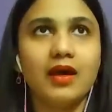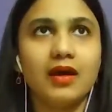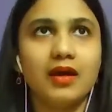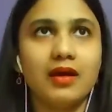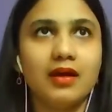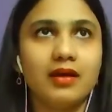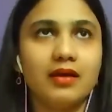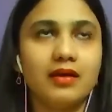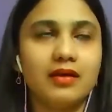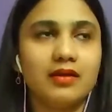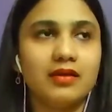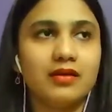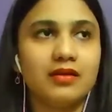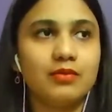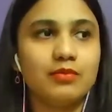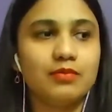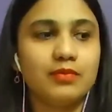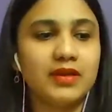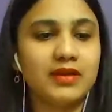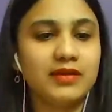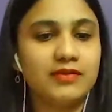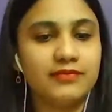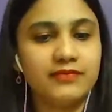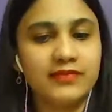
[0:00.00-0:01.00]

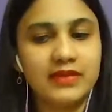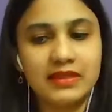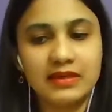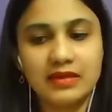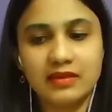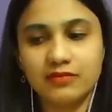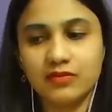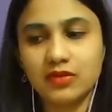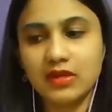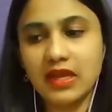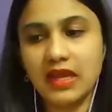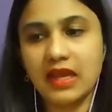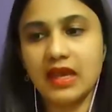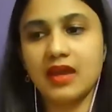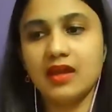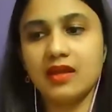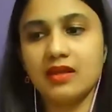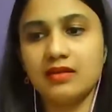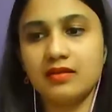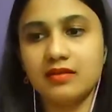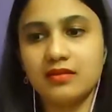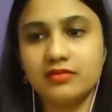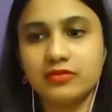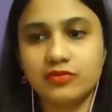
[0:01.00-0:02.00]
But we never
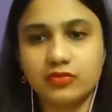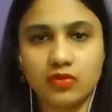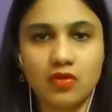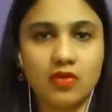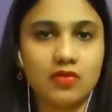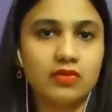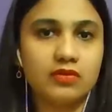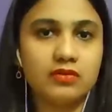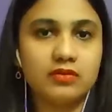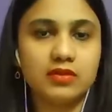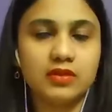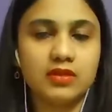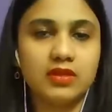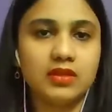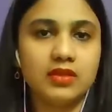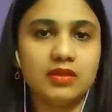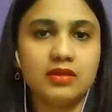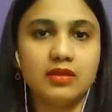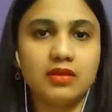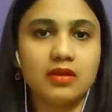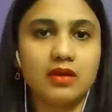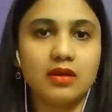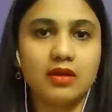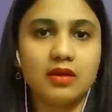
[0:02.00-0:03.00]
had
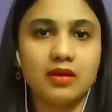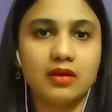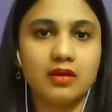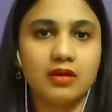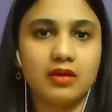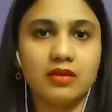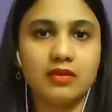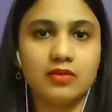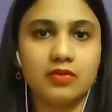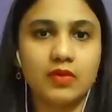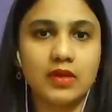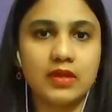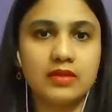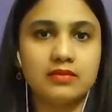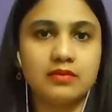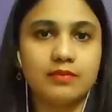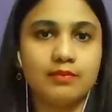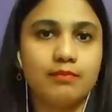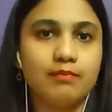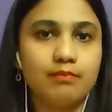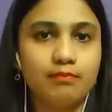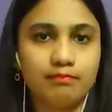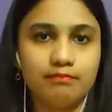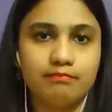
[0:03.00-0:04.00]
astrology, as
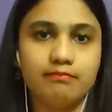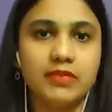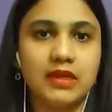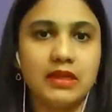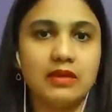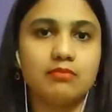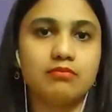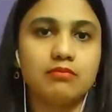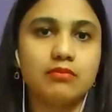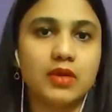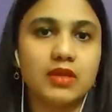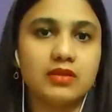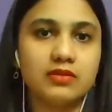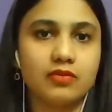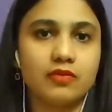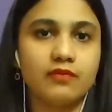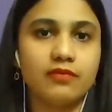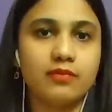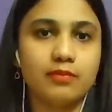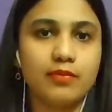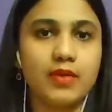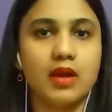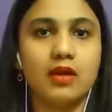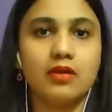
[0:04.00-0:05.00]
like much
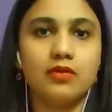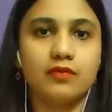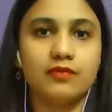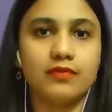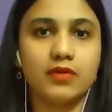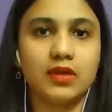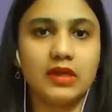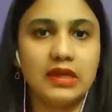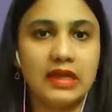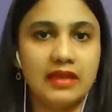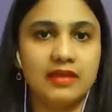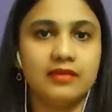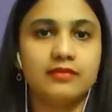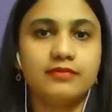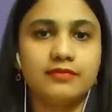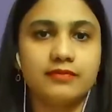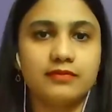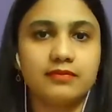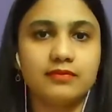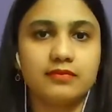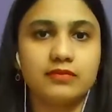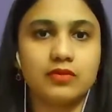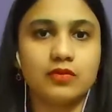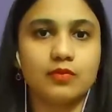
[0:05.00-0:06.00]
of a part of our
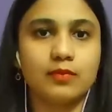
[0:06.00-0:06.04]
life.